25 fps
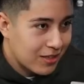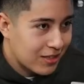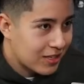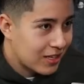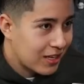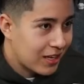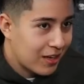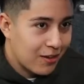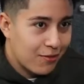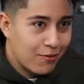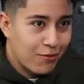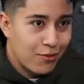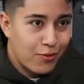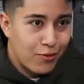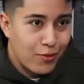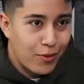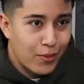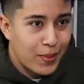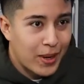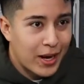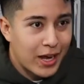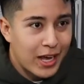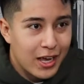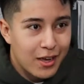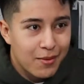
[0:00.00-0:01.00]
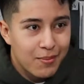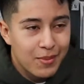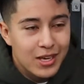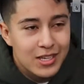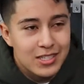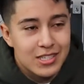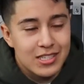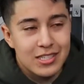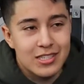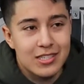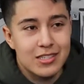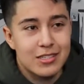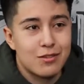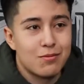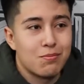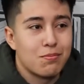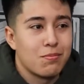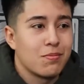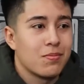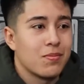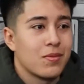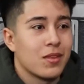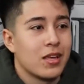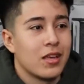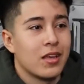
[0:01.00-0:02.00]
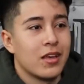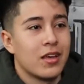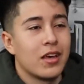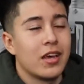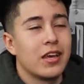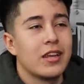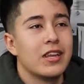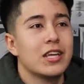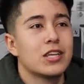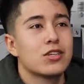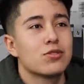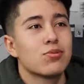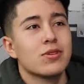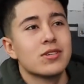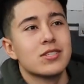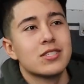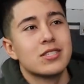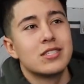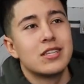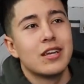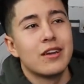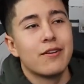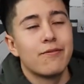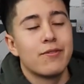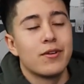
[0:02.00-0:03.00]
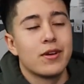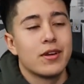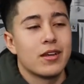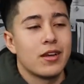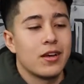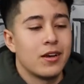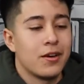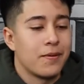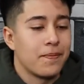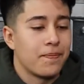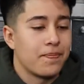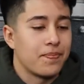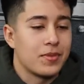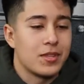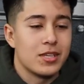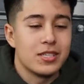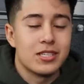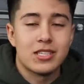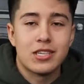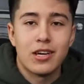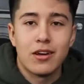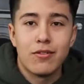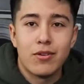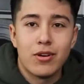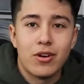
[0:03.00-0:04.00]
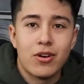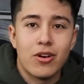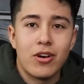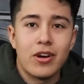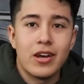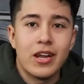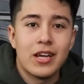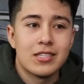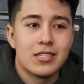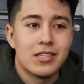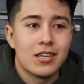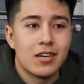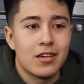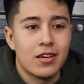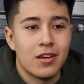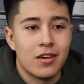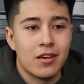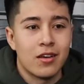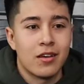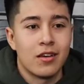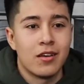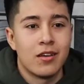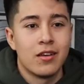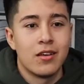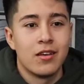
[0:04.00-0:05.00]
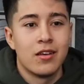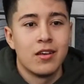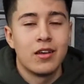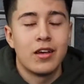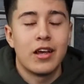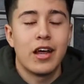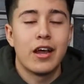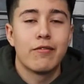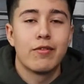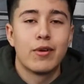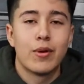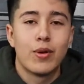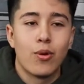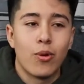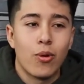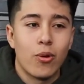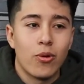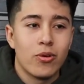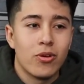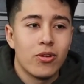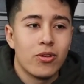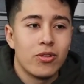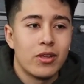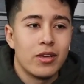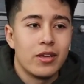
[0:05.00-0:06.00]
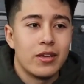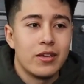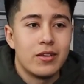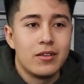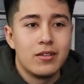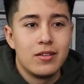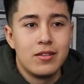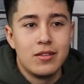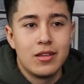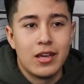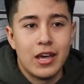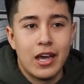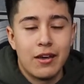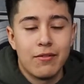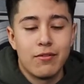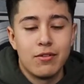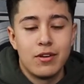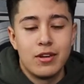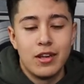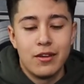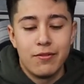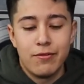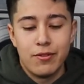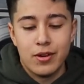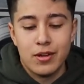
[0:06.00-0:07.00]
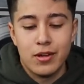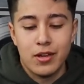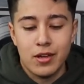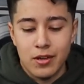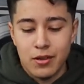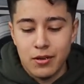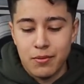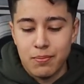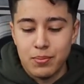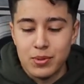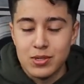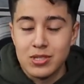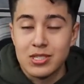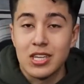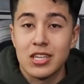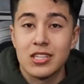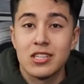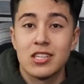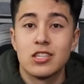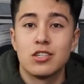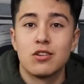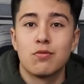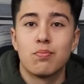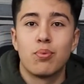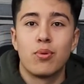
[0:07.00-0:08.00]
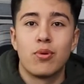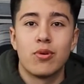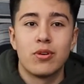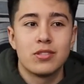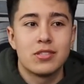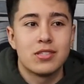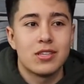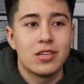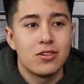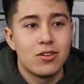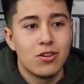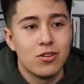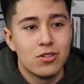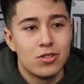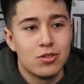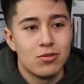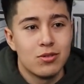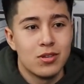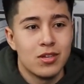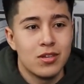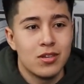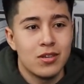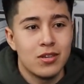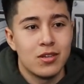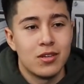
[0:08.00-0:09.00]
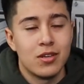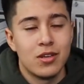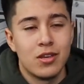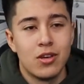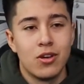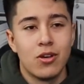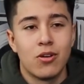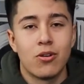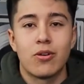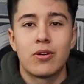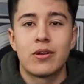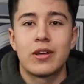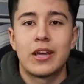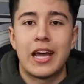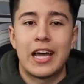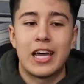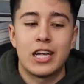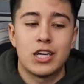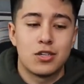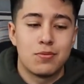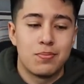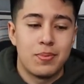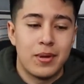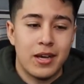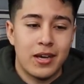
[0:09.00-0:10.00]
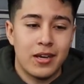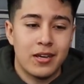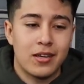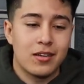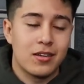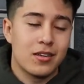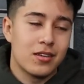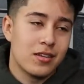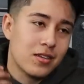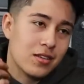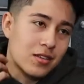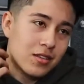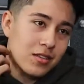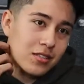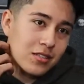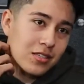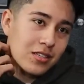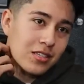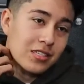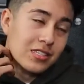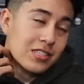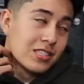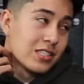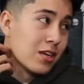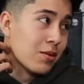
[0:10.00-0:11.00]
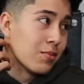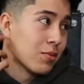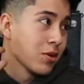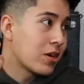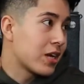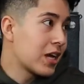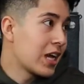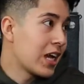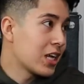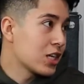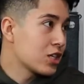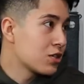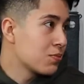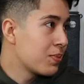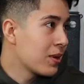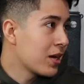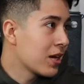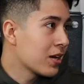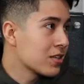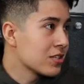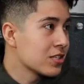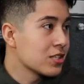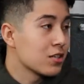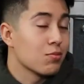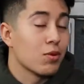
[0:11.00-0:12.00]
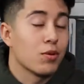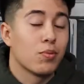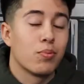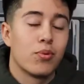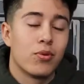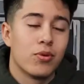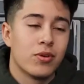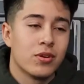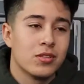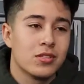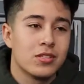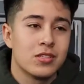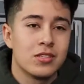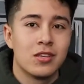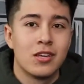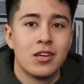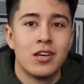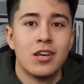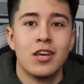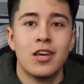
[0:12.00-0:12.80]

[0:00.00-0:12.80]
Yeah, for my Amex, and each one is different. Discover card has like a every quarter they have a different percentage of points that go to it or cashback, because some are cashback and some are points.